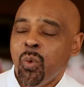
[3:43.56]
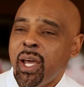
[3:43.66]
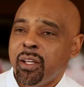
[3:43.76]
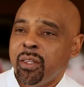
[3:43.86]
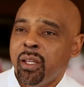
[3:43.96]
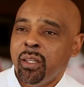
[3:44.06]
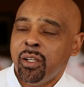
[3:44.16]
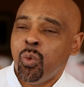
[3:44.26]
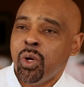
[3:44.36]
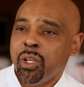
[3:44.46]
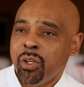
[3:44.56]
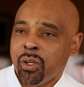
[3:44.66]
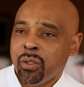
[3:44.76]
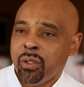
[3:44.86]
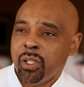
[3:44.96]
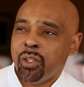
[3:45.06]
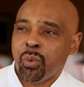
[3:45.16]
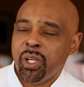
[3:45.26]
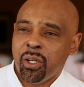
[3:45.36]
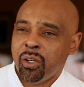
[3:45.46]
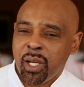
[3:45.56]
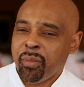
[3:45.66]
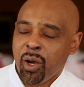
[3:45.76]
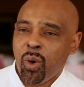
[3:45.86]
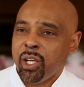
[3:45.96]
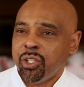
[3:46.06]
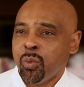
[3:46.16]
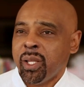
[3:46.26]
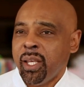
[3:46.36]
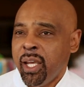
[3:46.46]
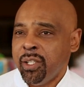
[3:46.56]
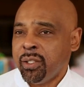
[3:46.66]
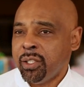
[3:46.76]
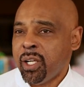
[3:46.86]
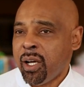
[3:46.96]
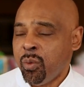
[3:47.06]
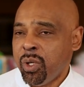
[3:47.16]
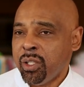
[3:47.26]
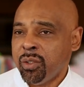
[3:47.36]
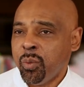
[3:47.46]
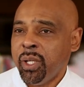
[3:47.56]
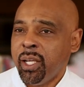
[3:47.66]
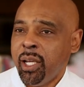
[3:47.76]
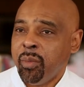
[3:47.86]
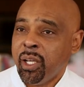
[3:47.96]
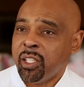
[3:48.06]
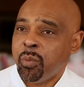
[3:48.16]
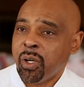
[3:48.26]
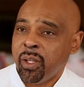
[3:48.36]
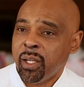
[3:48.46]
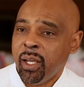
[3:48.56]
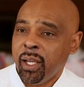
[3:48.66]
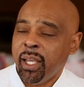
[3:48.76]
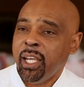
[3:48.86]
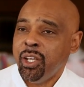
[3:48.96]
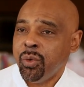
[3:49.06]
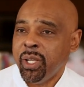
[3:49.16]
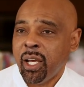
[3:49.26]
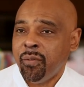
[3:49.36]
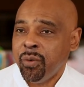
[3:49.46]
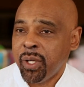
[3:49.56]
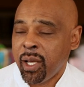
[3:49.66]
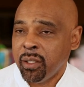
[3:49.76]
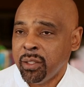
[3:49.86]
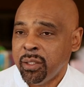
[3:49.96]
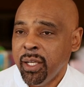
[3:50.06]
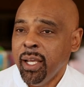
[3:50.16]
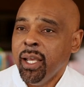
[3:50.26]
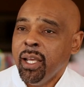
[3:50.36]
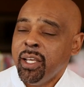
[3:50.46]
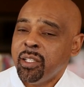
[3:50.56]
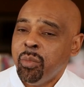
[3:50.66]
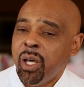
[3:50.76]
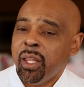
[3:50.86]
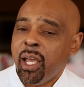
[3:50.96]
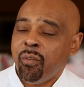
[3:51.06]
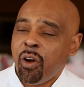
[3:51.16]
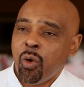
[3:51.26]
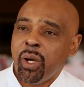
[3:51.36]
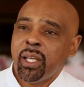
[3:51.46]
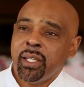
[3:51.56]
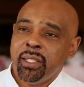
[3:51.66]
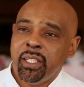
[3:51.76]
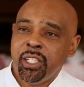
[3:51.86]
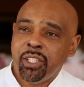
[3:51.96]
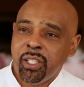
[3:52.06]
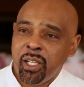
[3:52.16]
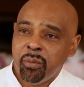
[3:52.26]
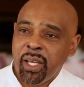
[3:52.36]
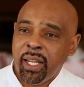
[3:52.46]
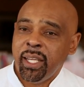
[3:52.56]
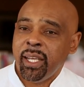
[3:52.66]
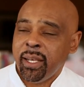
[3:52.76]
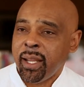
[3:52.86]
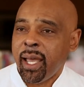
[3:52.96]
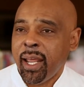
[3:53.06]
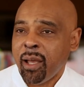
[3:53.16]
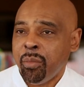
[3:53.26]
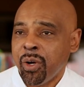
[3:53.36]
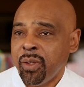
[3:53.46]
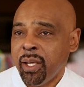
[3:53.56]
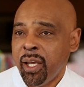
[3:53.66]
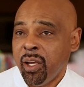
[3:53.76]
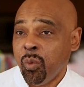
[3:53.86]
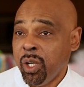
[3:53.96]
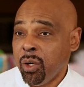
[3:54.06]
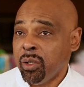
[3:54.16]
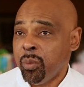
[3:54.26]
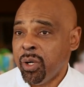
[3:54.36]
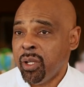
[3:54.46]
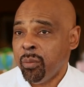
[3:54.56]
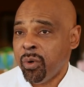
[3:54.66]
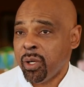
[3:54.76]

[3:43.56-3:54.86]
We had a little 1-year-old, a 3-year-old. I'm not quite sure what the age of the child was when he came to get his birthday cake. He knew he had food allergies. His mother have already conditioned him that he cannot have birthday cake when he go to birthday